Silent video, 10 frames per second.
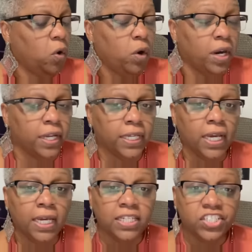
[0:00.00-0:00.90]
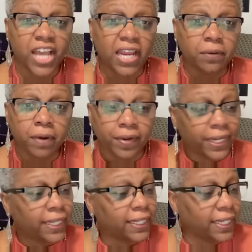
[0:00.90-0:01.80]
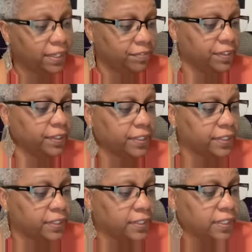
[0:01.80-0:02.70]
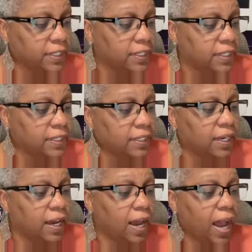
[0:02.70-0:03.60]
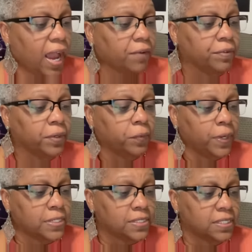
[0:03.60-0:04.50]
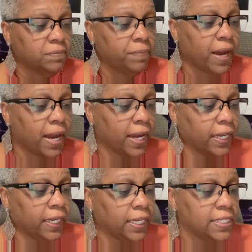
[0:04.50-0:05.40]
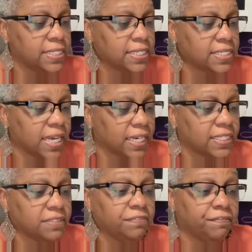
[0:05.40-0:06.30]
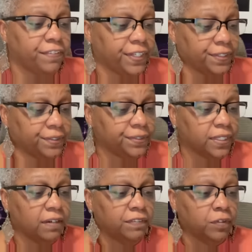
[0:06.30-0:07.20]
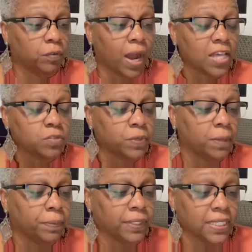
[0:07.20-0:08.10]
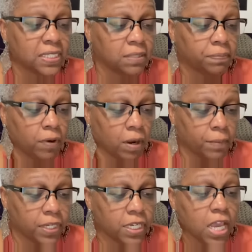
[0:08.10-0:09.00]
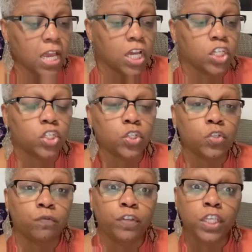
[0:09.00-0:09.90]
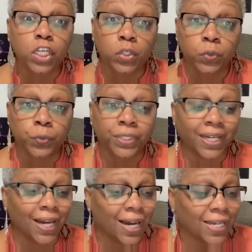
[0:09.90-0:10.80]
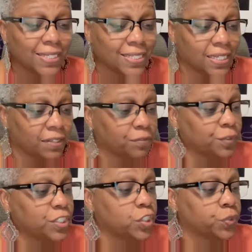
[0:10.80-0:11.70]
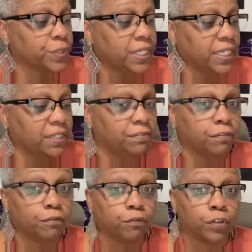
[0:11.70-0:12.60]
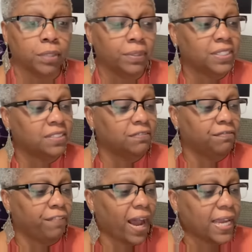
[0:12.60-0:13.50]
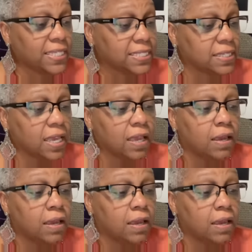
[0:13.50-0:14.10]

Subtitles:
On January 11th, I requested by Detective Fields of the Roswell Police Department to view the content retrieved from a device